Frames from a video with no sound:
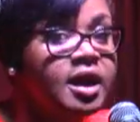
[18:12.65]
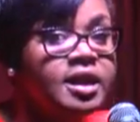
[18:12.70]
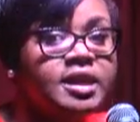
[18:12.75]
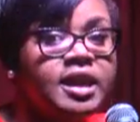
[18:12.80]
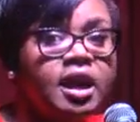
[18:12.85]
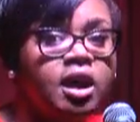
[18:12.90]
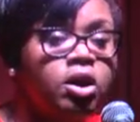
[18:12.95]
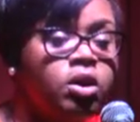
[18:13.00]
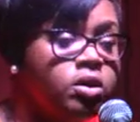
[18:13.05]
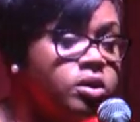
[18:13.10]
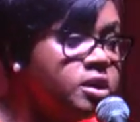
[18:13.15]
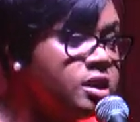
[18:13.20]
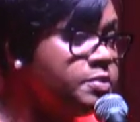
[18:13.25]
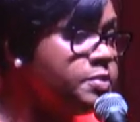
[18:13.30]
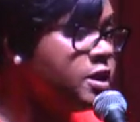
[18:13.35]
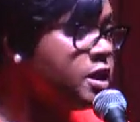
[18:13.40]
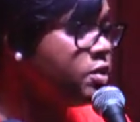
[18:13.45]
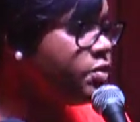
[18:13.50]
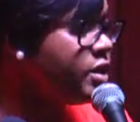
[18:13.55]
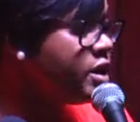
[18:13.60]
their goods
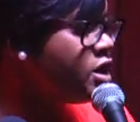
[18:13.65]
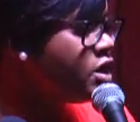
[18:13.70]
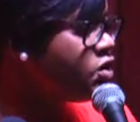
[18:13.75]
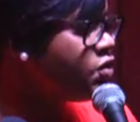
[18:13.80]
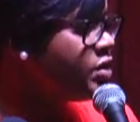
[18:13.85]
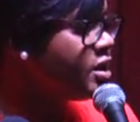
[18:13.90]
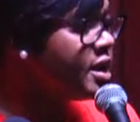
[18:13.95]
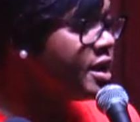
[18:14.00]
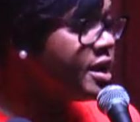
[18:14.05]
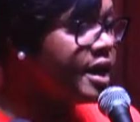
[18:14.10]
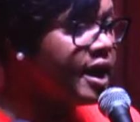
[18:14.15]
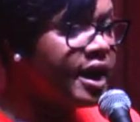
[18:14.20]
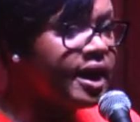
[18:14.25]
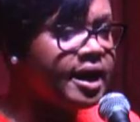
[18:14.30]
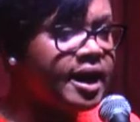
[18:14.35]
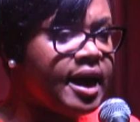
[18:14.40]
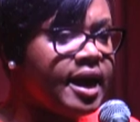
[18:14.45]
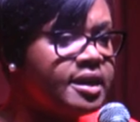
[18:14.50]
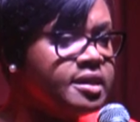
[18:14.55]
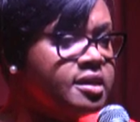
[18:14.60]
between
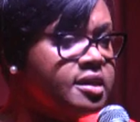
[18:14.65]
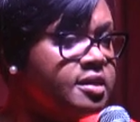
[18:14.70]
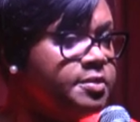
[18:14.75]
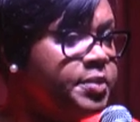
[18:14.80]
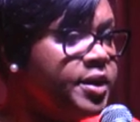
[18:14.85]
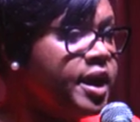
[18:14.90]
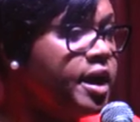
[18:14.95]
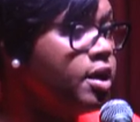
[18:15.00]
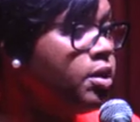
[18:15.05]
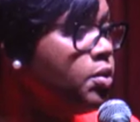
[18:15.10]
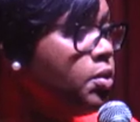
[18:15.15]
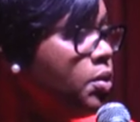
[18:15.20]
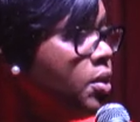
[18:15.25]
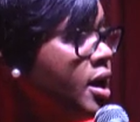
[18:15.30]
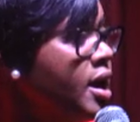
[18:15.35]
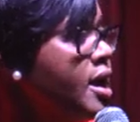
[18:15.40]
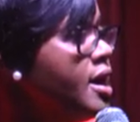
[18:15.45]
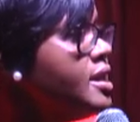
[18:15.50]
Trinidad and Tobago.